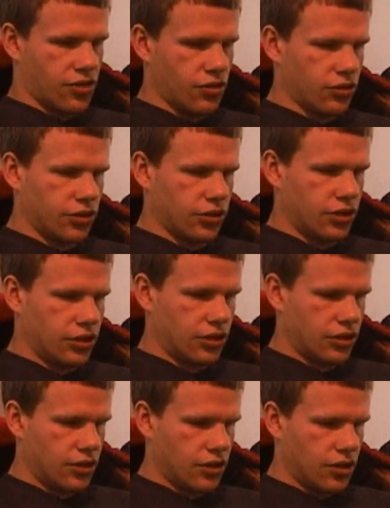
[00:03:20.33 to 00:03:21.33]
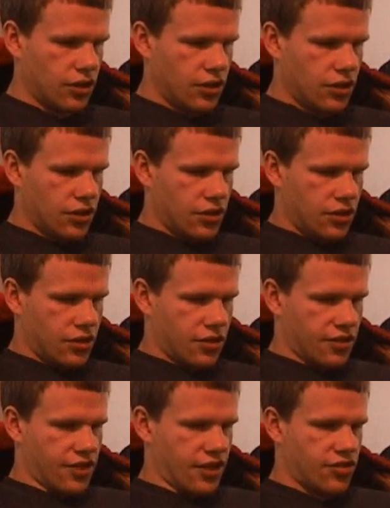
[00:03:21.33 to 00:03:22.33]
tools,
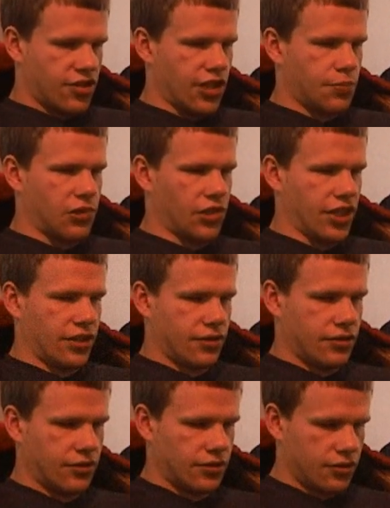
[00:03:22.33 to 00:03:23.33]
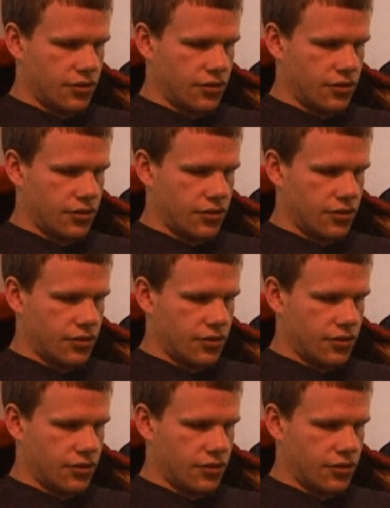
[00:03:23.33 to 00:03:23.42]
set start point, and